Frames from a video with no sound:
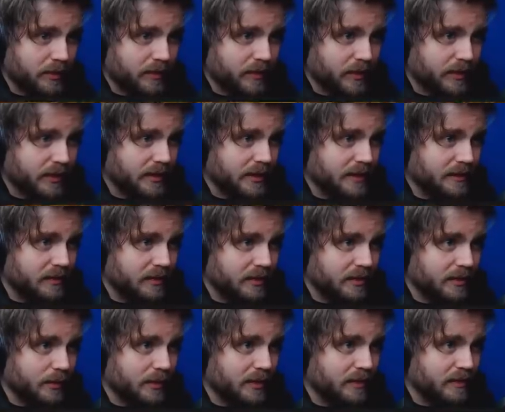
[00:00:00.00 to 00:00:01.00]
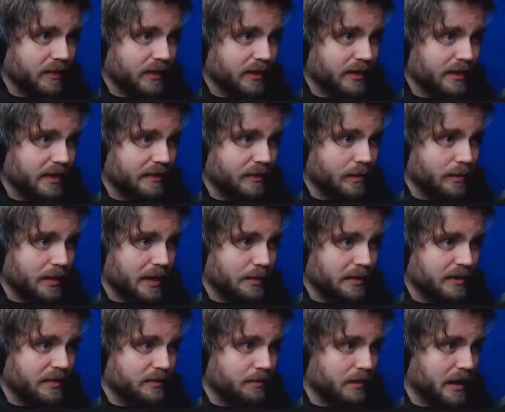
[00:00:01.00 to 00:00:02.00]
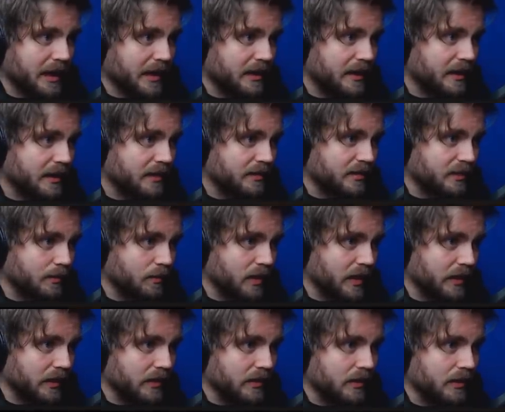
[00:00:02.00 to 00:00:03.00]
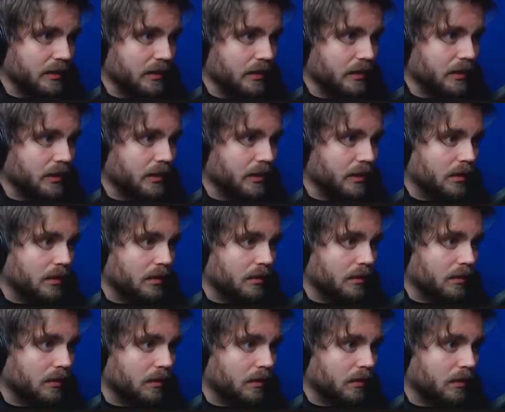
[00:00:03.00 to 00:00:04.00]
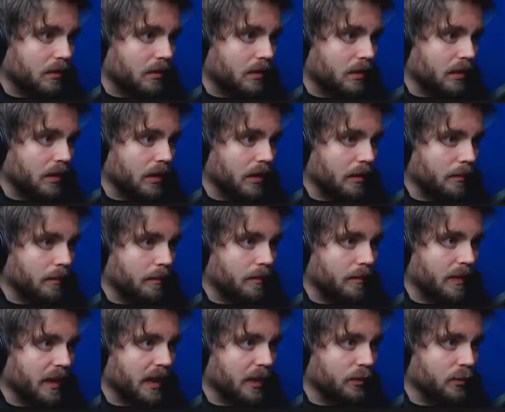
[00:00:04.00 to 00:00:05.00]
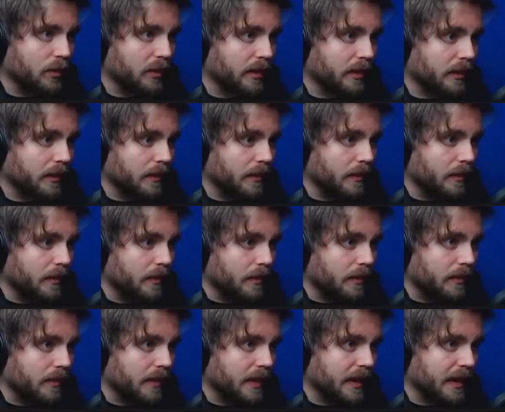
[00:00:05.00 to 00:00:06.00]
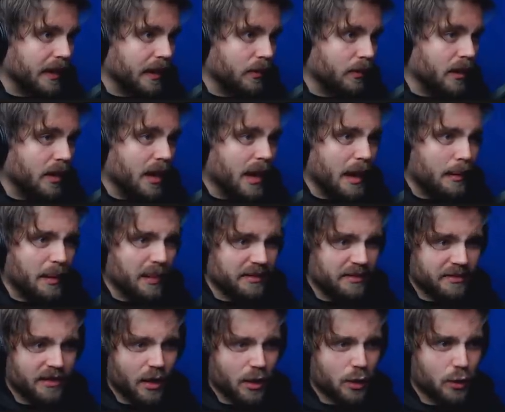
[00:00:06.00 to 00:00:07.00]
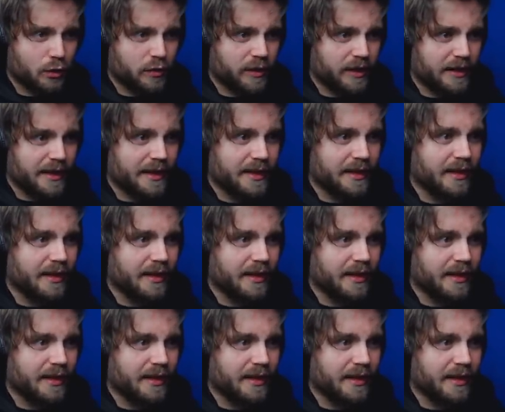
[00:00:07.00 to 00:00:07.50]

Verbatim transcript: I find the lever? Still need to find the lever. Maybe it's back here somewhere. Um, how do I get out? Am I stuck already?